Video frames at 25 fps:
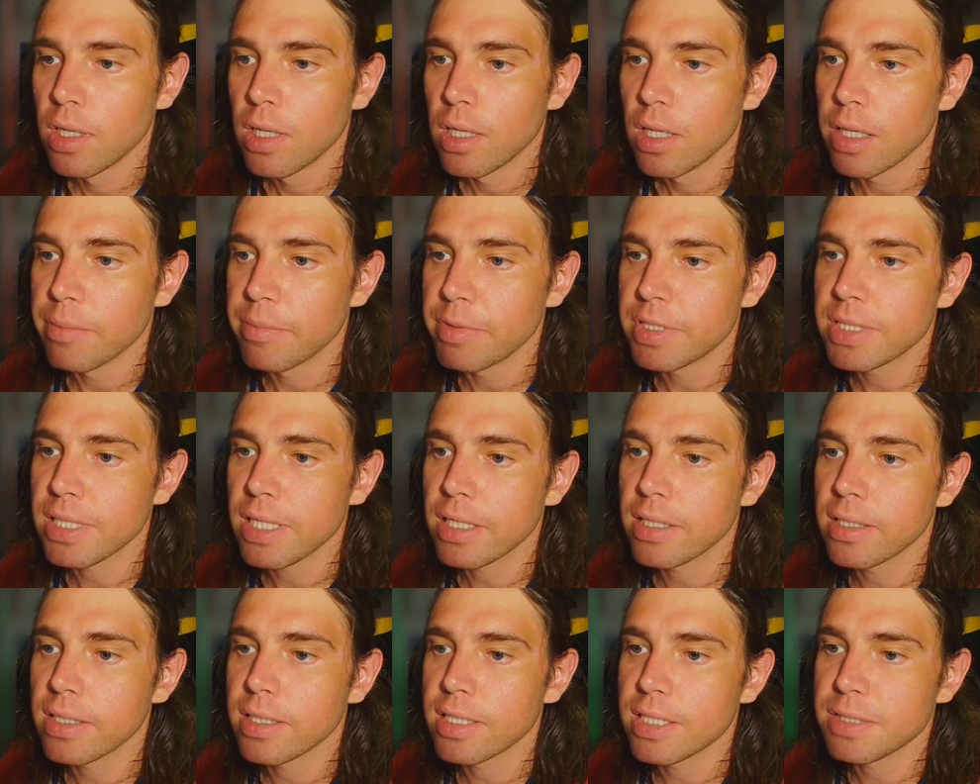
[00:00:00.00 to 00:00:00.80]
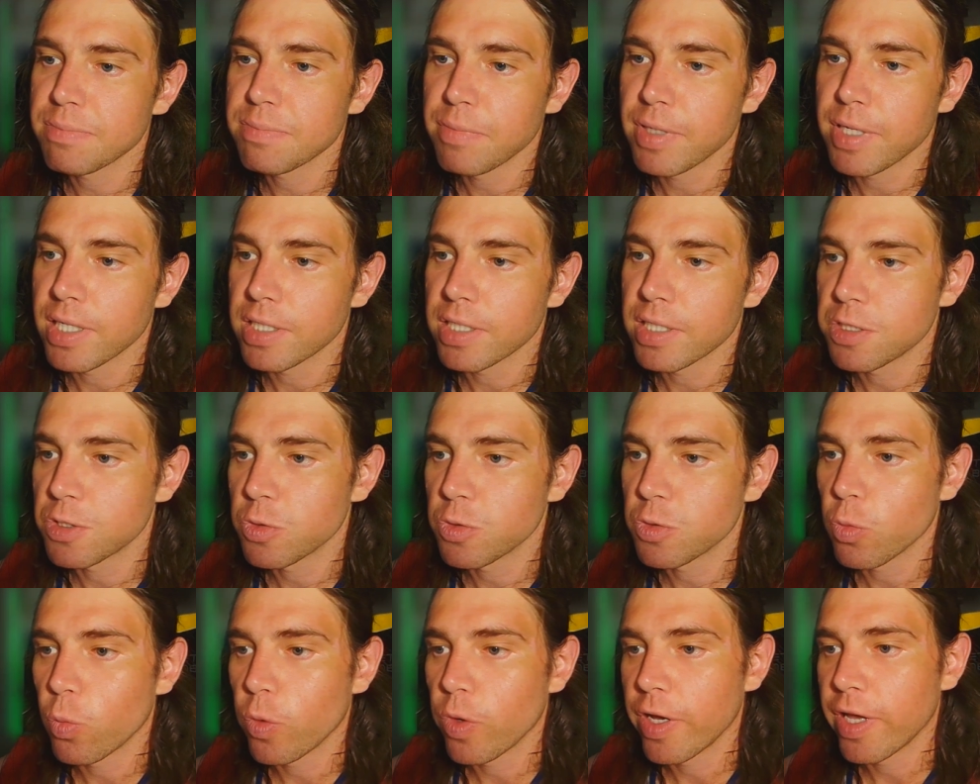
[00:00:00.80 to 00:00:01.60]
Let me tell you this
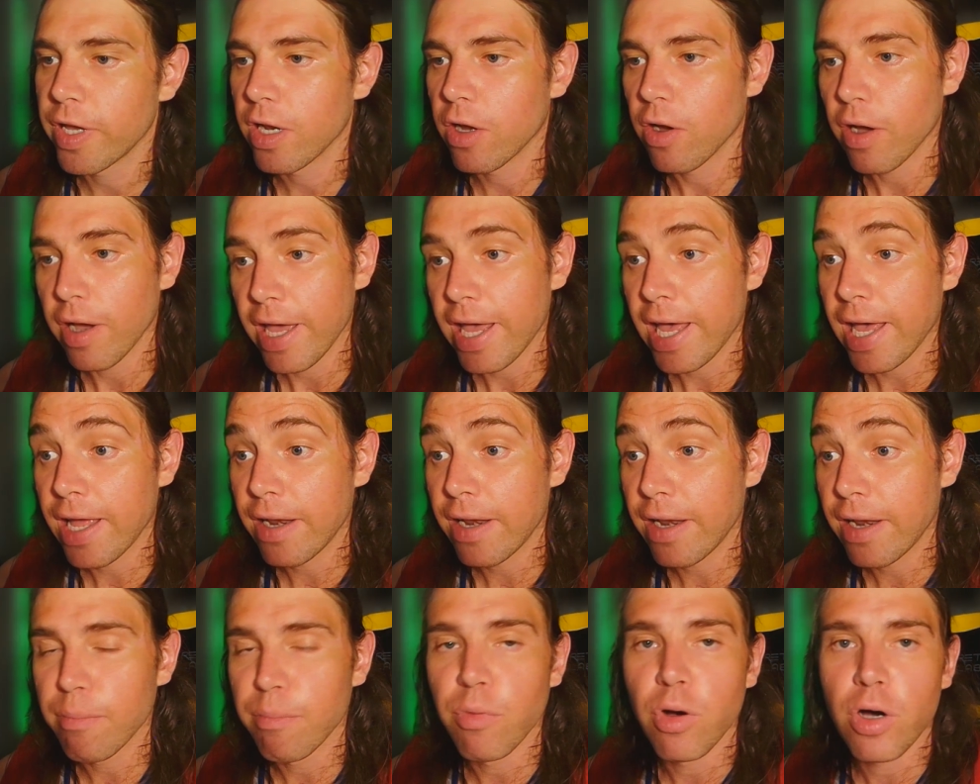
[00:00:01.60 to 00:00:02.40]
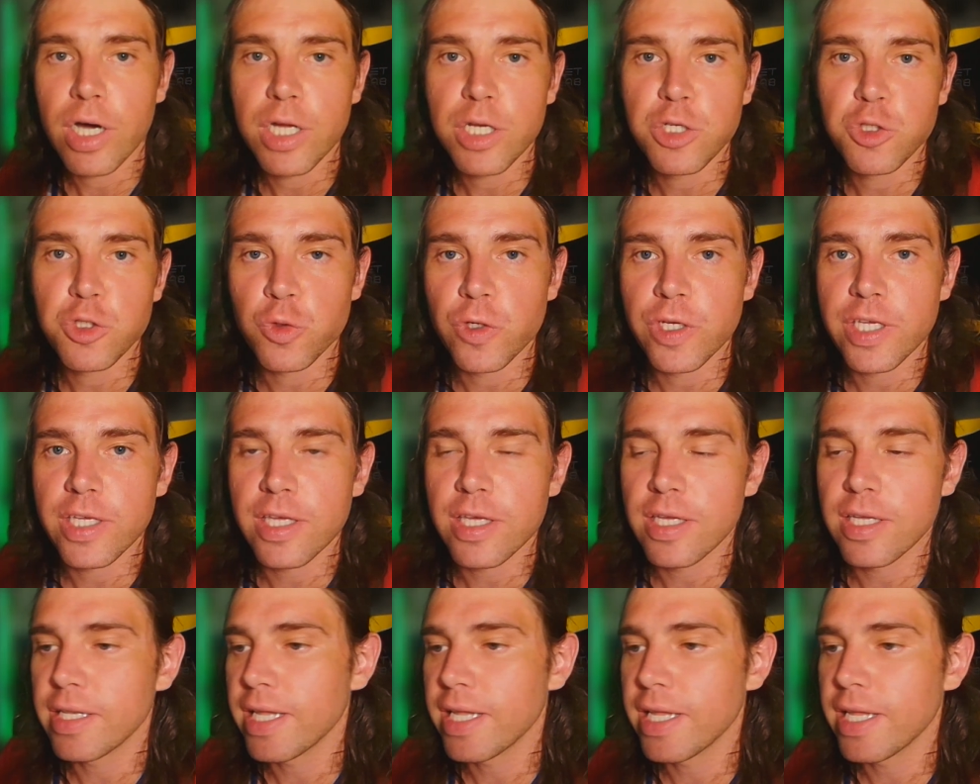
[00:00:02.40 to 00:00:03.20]
much. When I had my
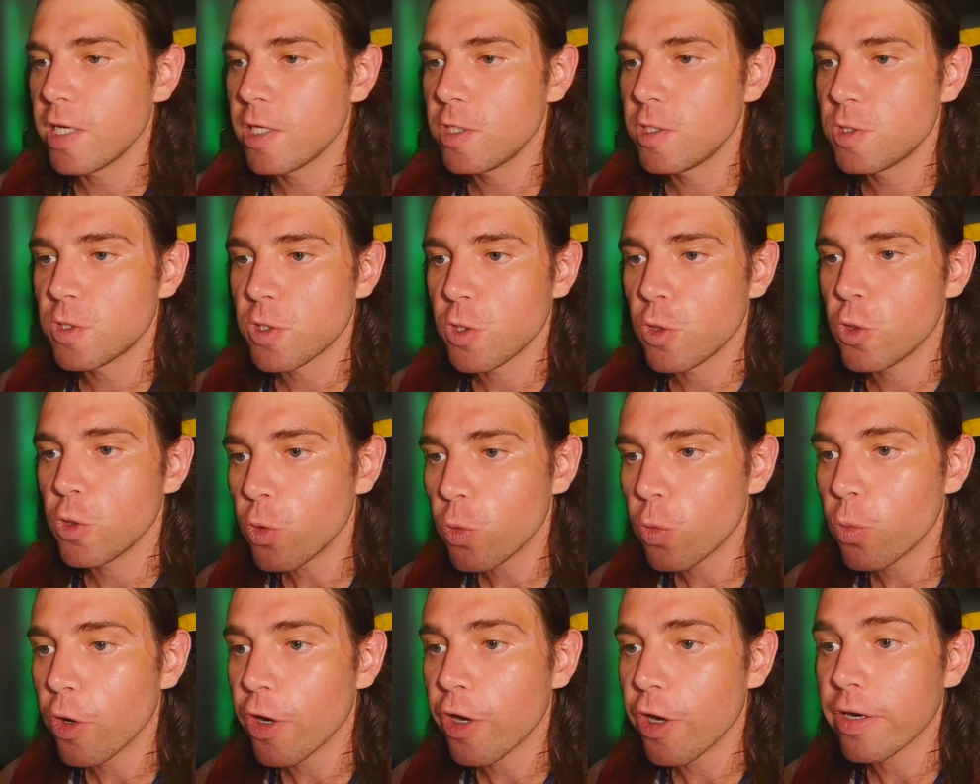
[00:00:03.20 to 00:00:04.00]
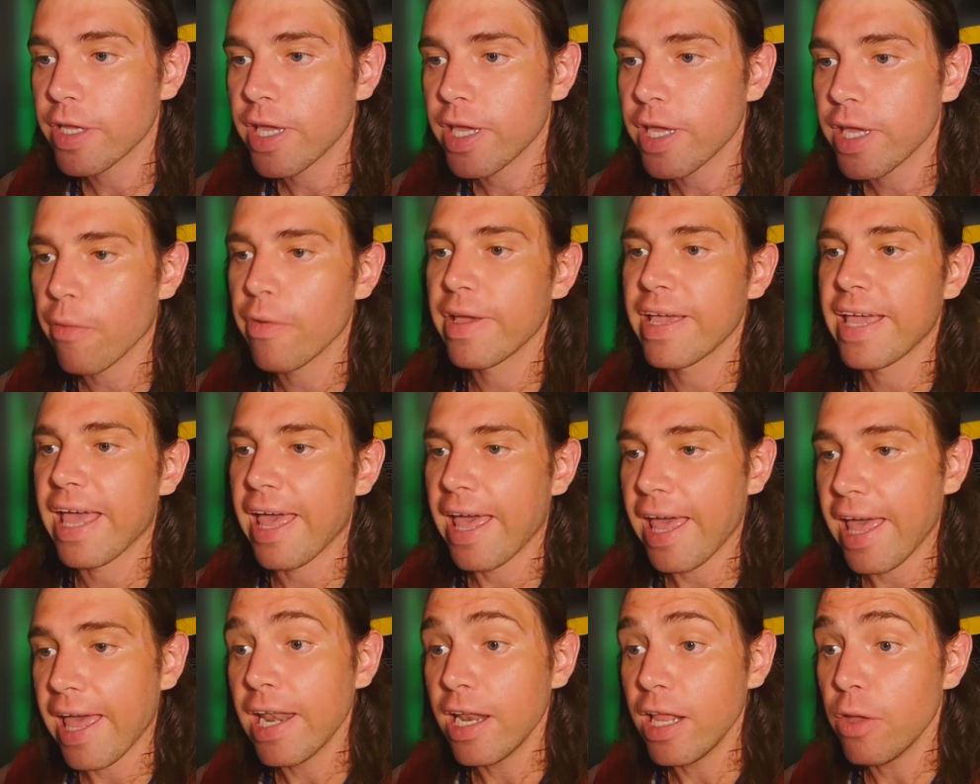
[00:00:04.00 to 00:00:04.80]
drinking days, you weren't going
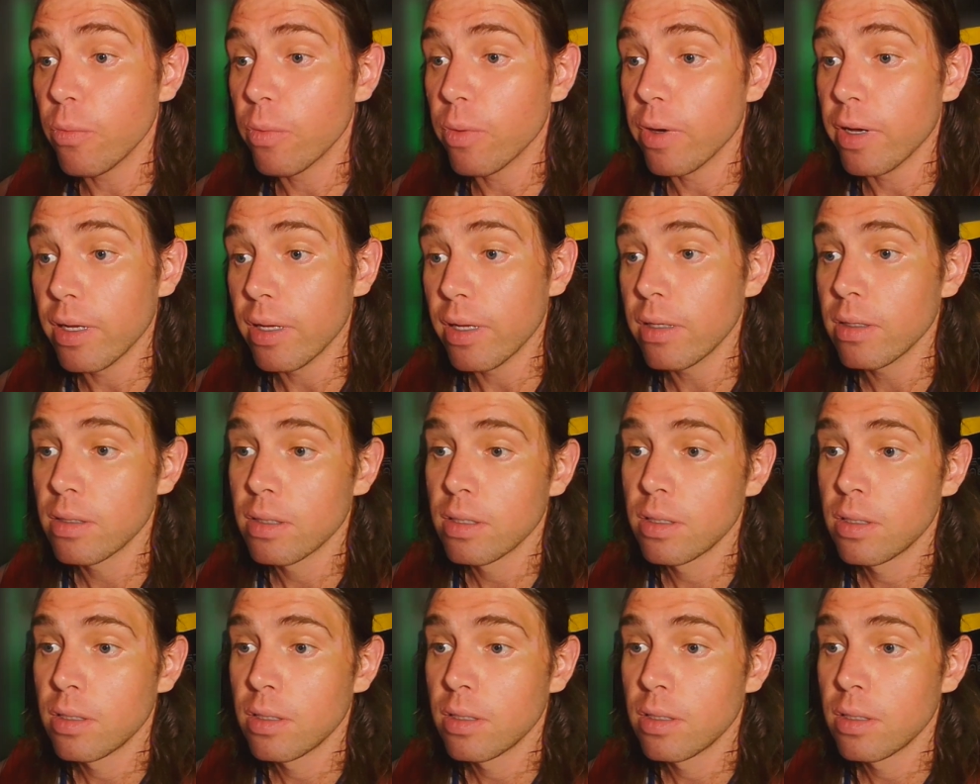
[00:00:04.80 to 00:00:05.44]
anywhere.